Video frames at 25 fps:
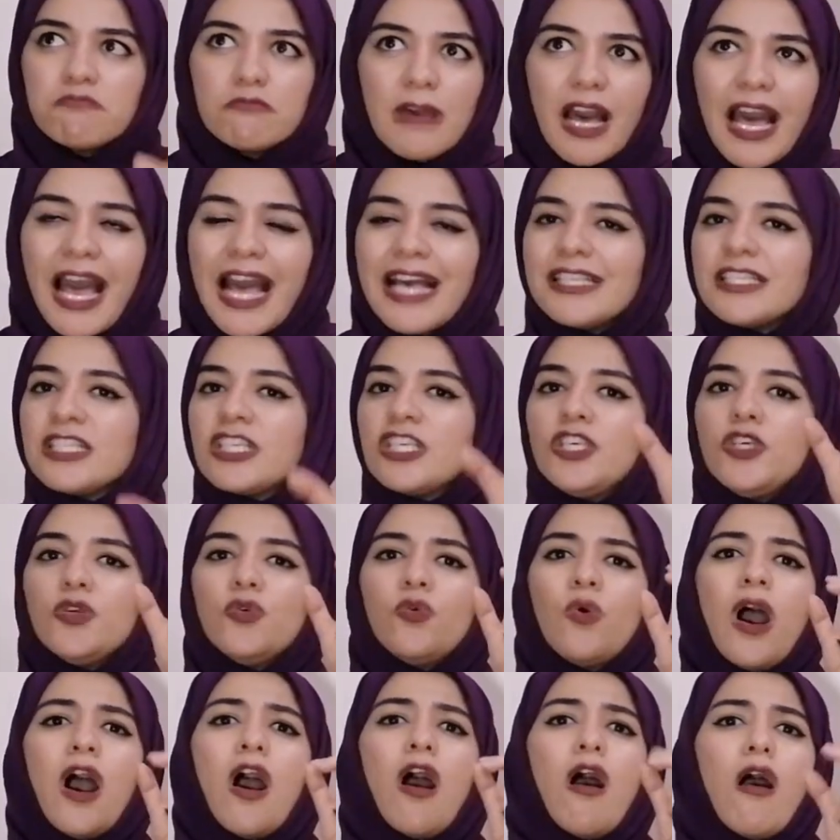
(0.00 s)
ask
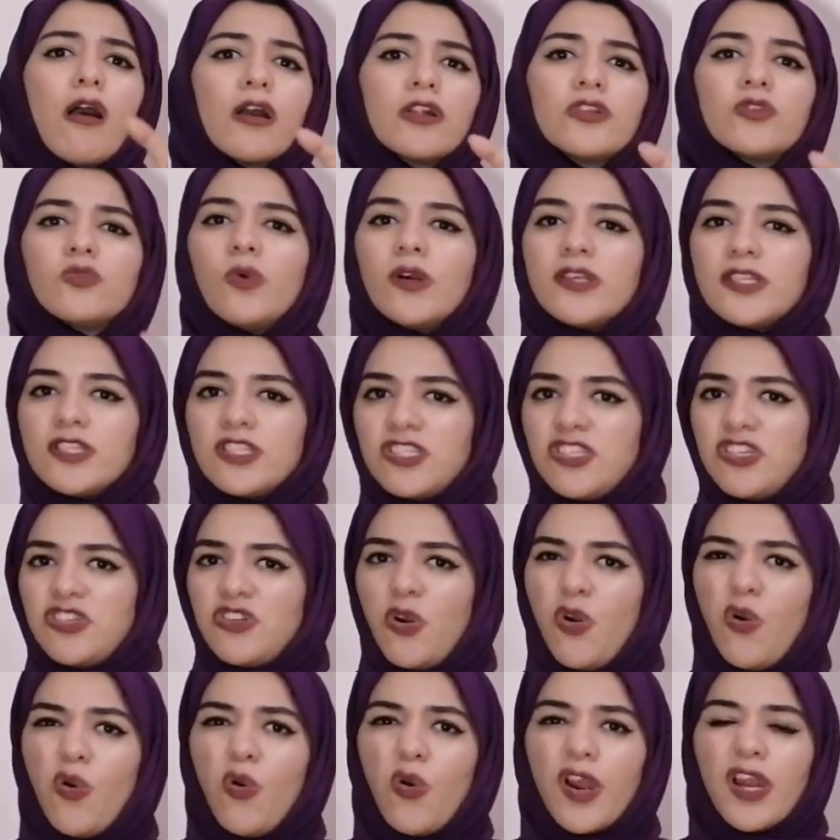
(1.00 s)
you a hard question,
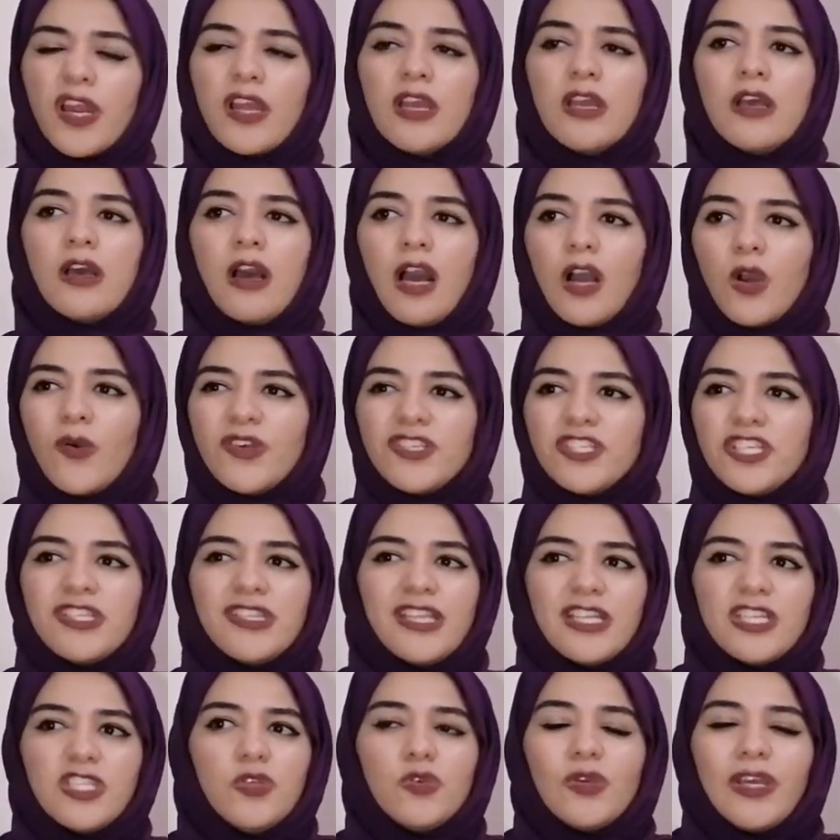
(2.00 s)
or a question
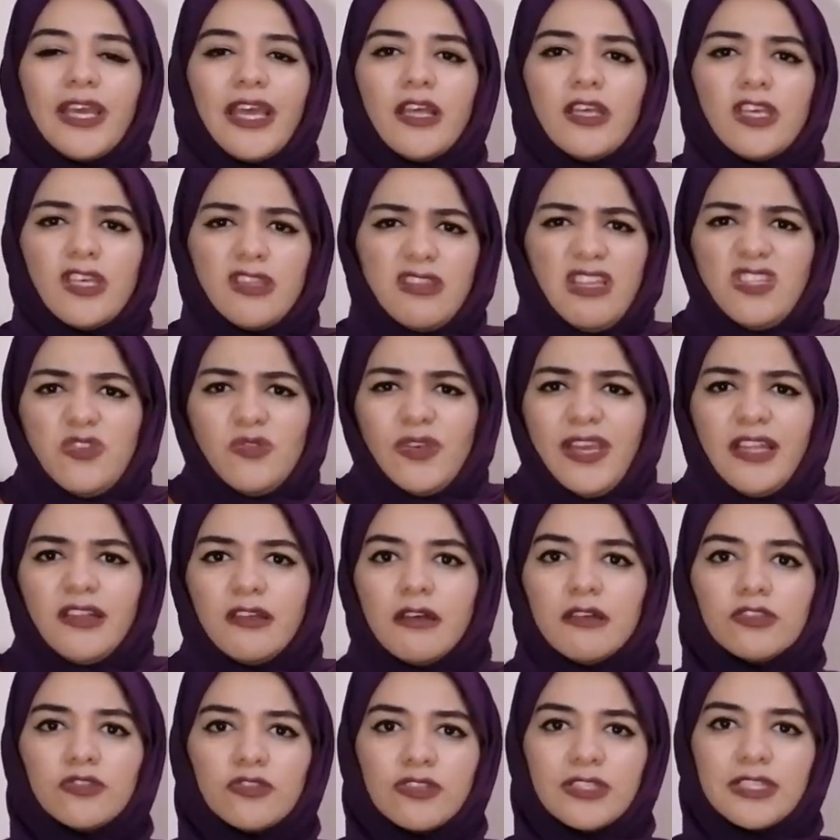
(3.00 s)
that you can't
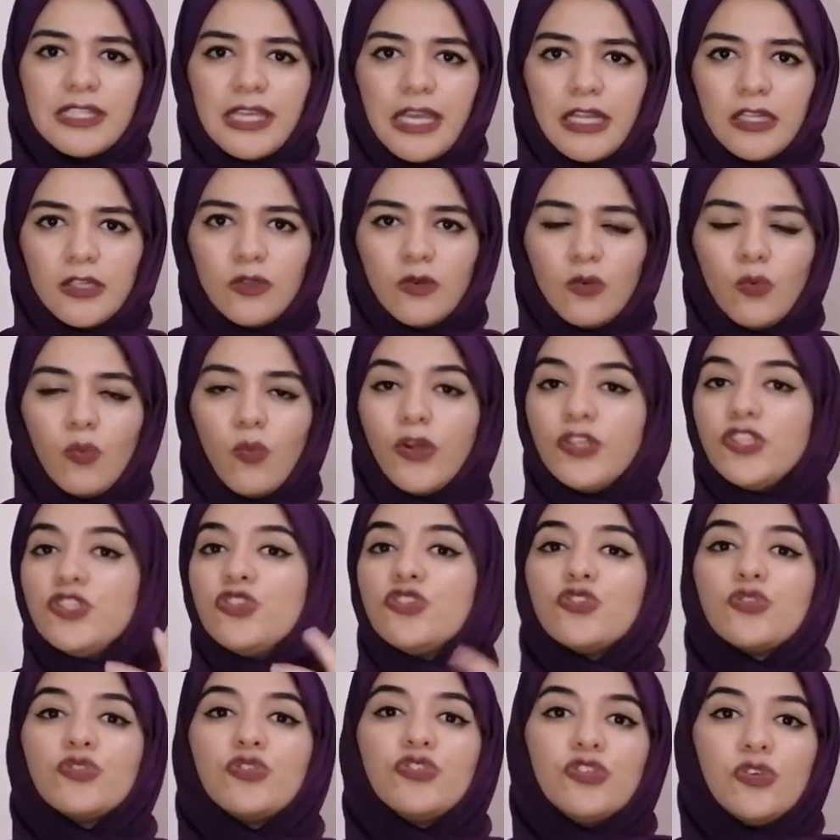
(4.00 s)
understand, what you
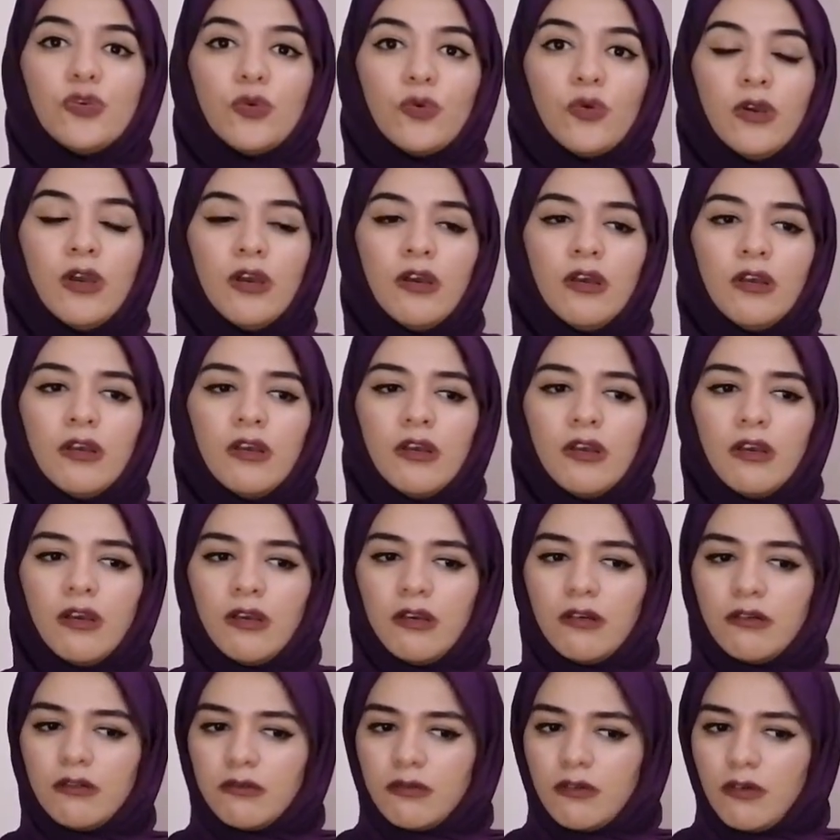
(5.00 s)
should do?
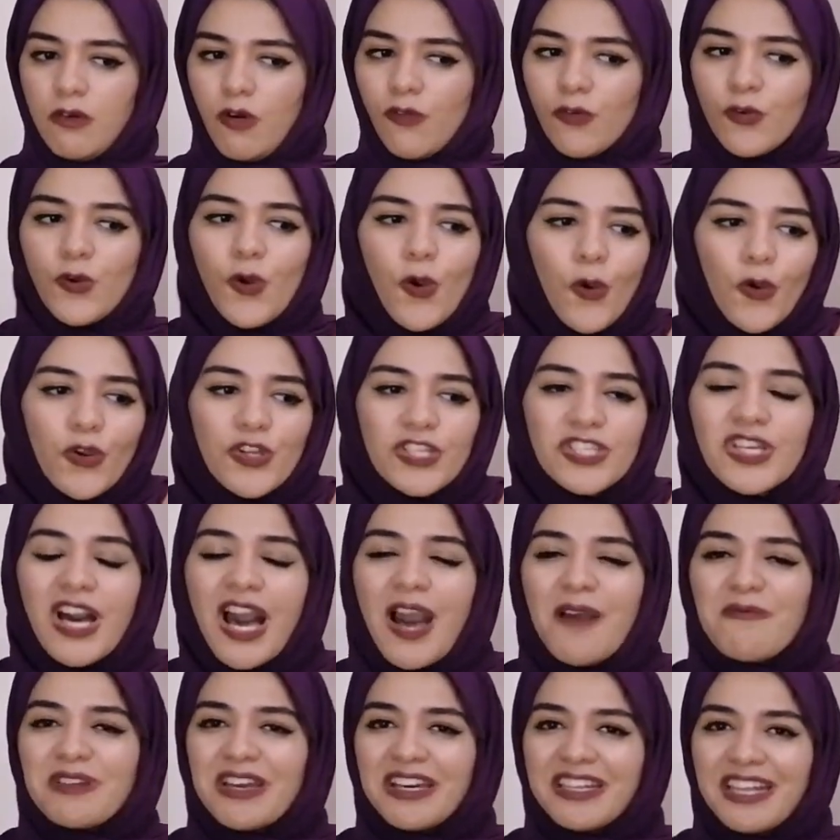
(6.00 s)
Of course,
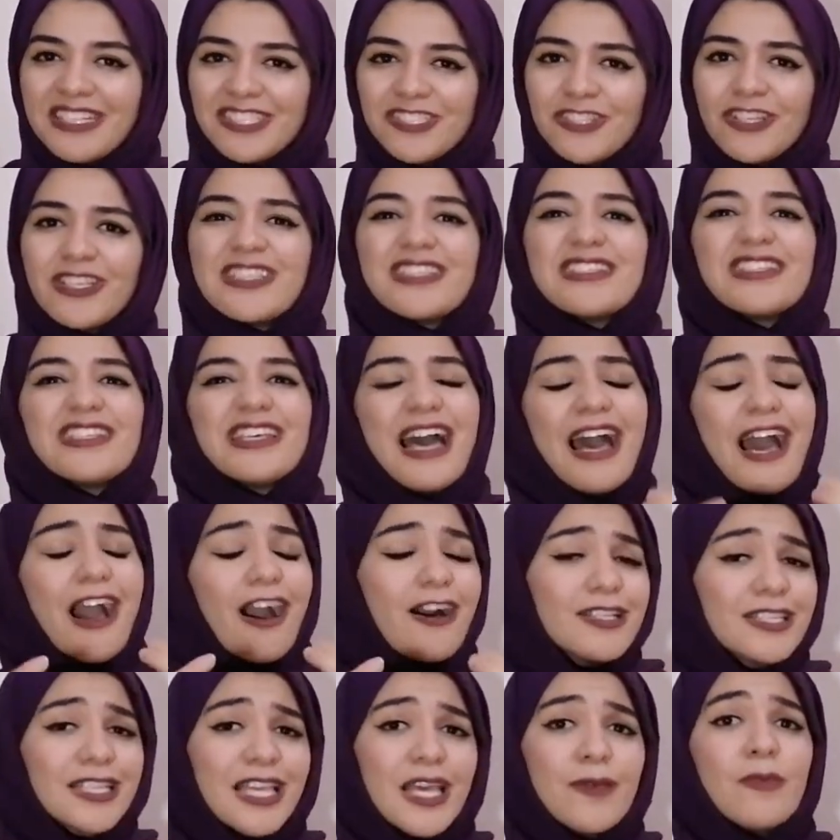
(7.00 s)
I'm gonna just
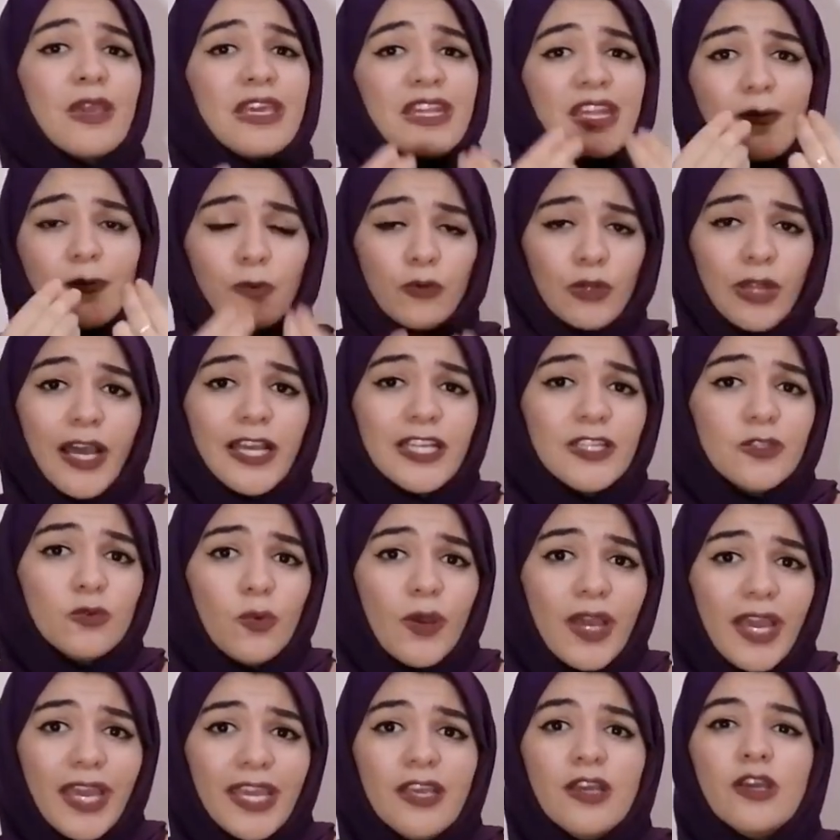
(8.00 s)
ask him in a polite
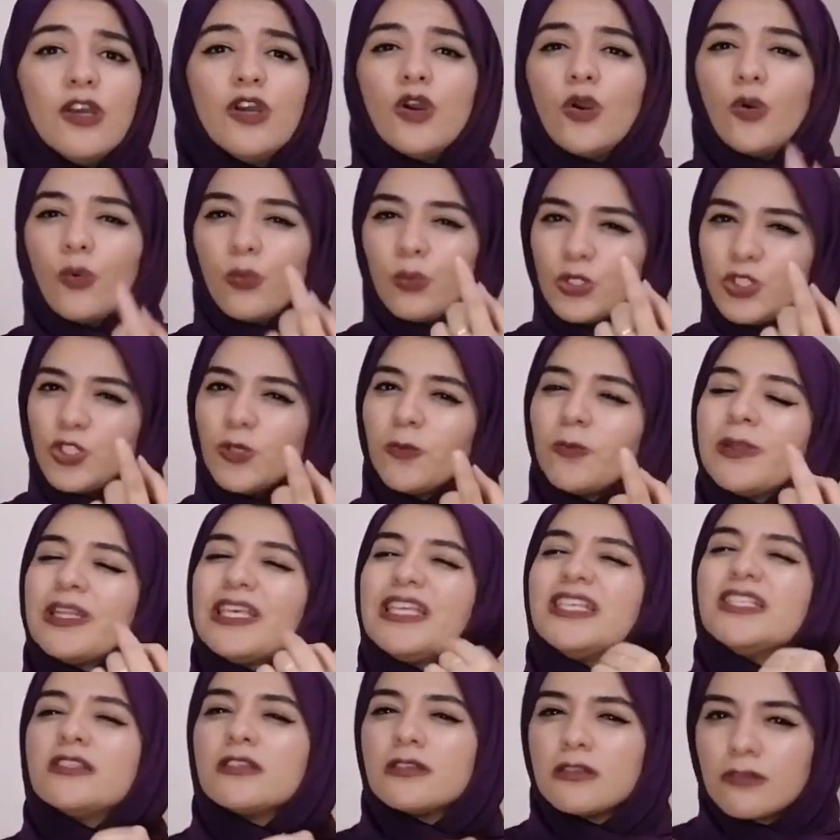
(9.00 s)
way, would you
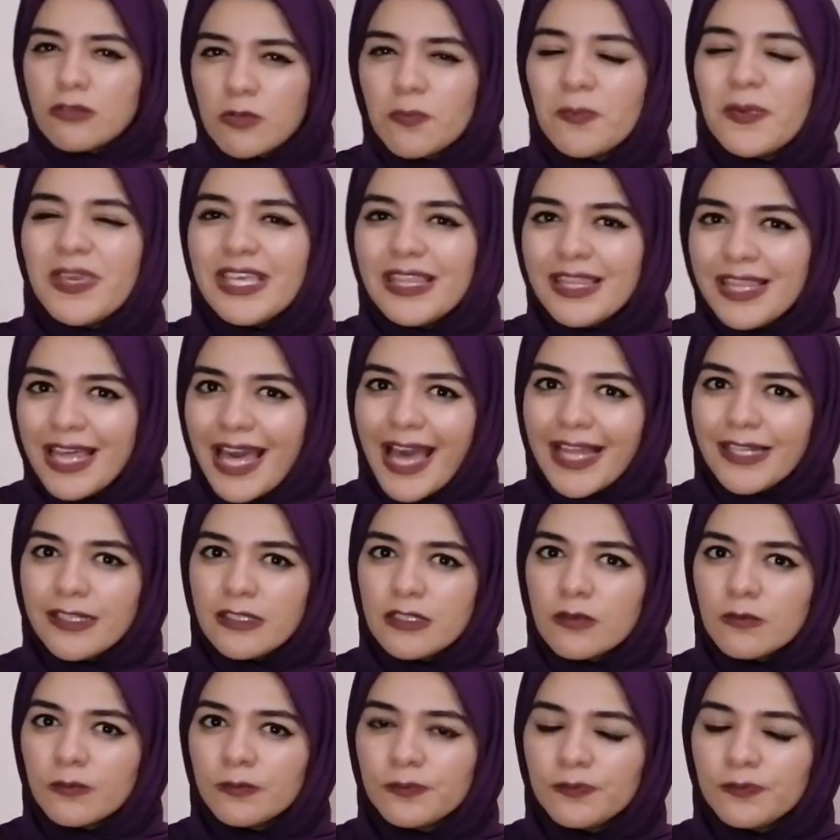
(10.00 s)
please repeat that?